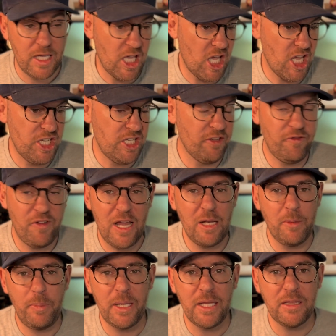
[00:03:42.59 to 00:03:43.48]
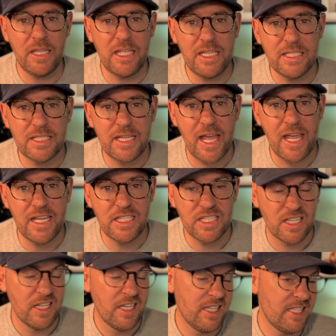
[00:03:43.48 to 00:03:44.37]
And developing these
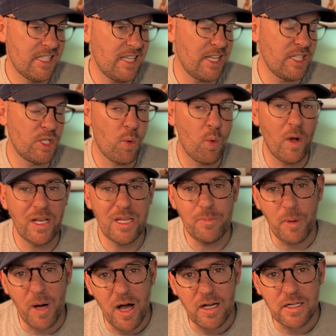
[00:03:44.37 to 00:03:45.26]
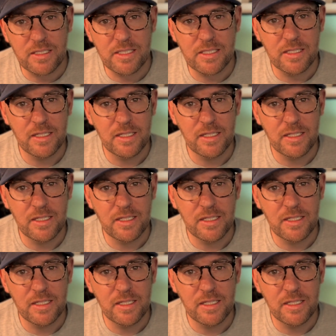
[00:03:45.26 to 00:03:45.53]
days, say 20 bucks.